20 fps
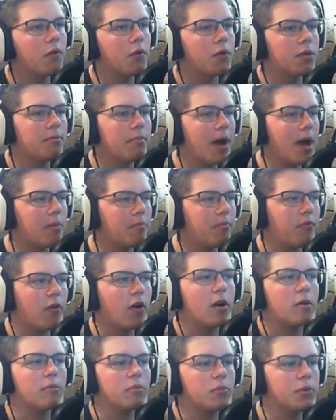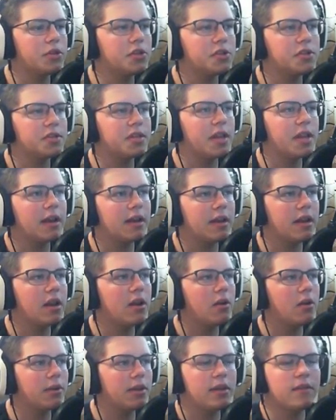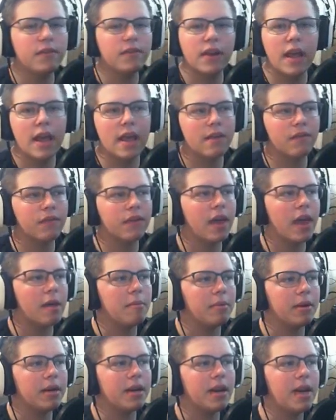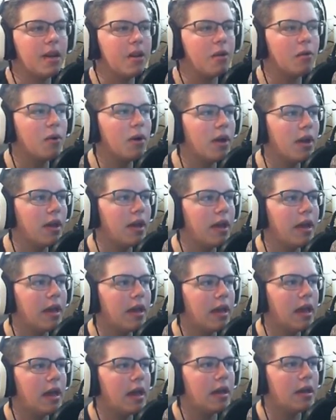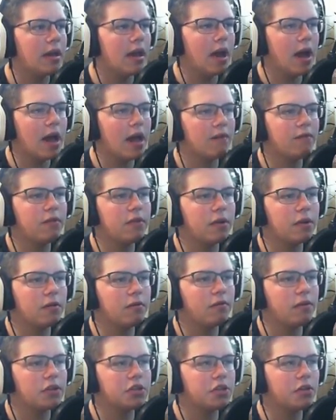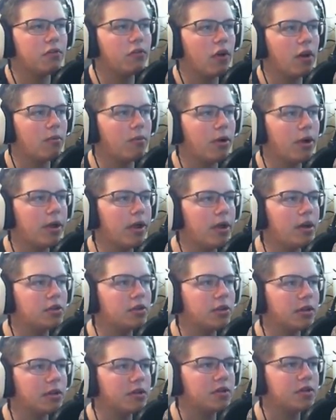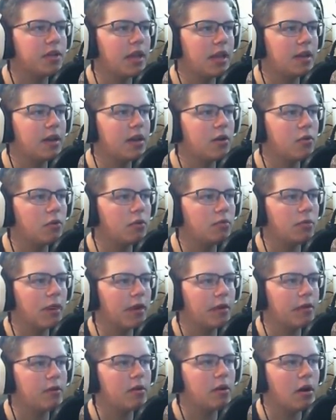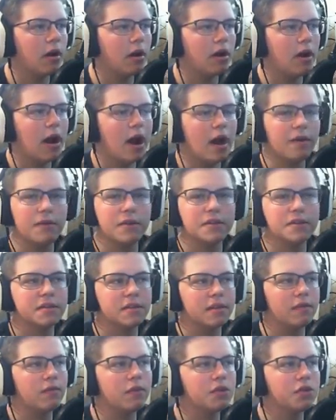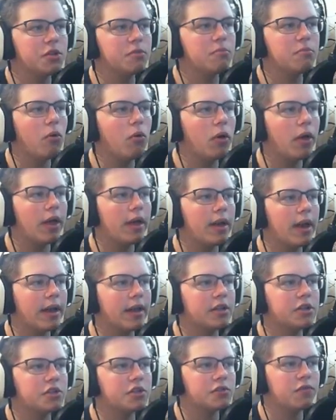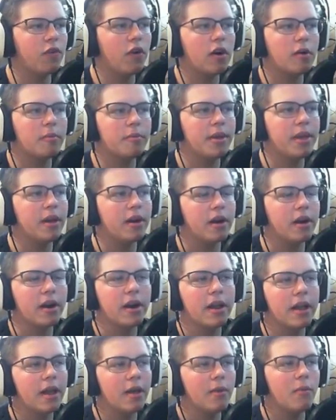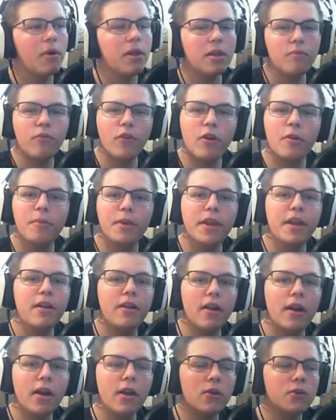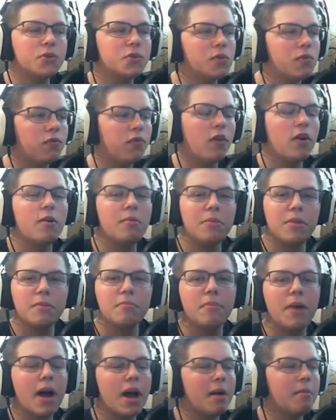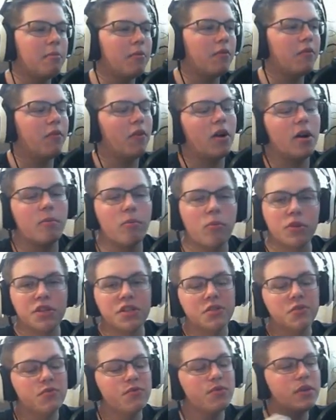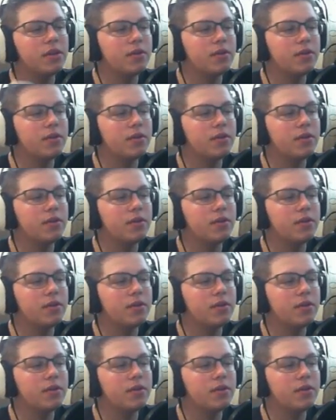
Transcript: for the mob farm. We just stand here and we leave it AFK. But now I have the fishing farm right here, so I can just stand here with my obviously fishing pole, and I can just farm here. While I'm farming here, I also farm the mob farm, which is